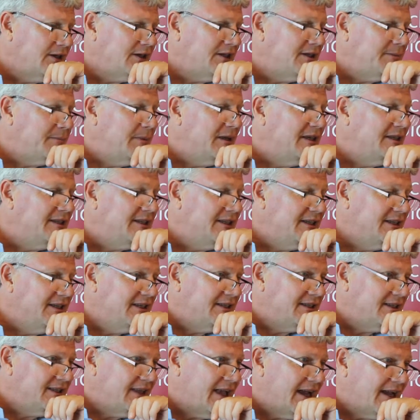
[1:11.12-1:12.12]

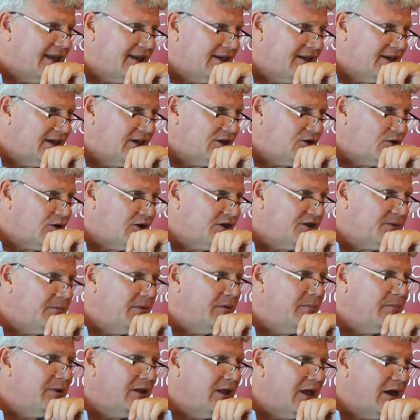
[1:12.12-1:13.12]
species that
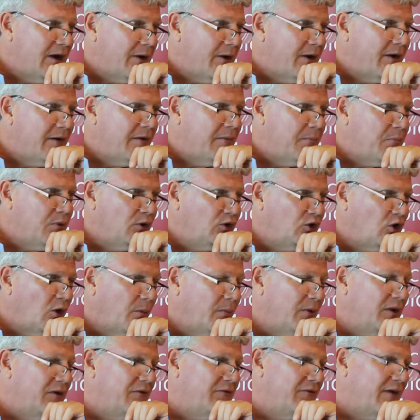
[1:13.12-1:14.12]
transmit malaria are
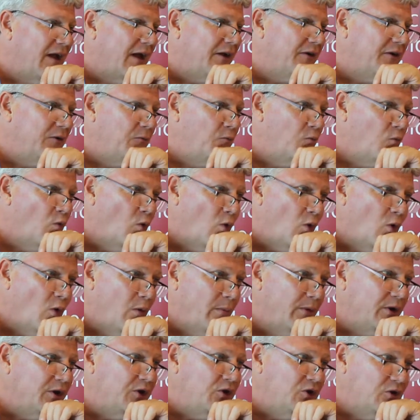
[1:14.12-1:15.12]
predominantly found in warm
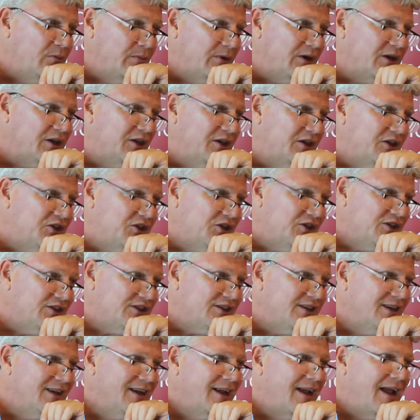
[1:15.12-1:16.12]
and humid
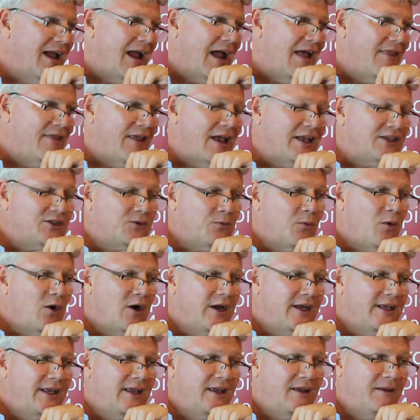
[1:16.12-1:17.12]
conditions, and that's
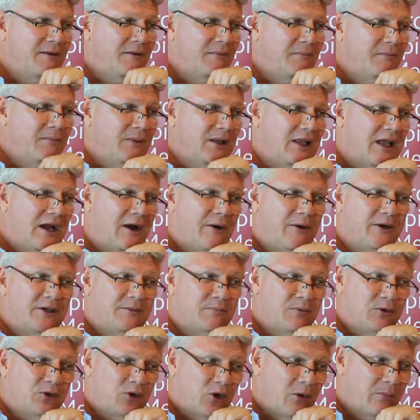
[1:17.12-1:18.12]
why malaria is
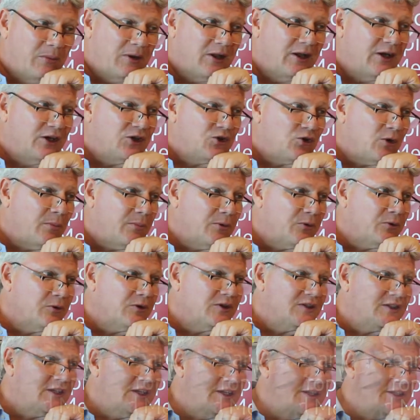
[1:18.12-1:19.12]
predominantly a tropical
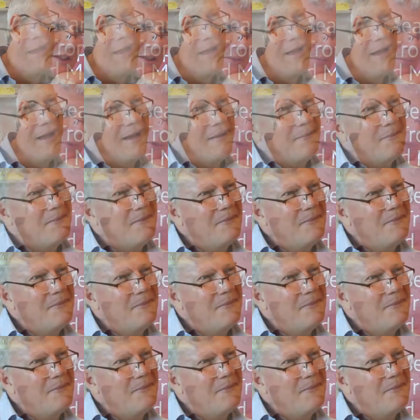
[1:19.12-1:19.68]
disease.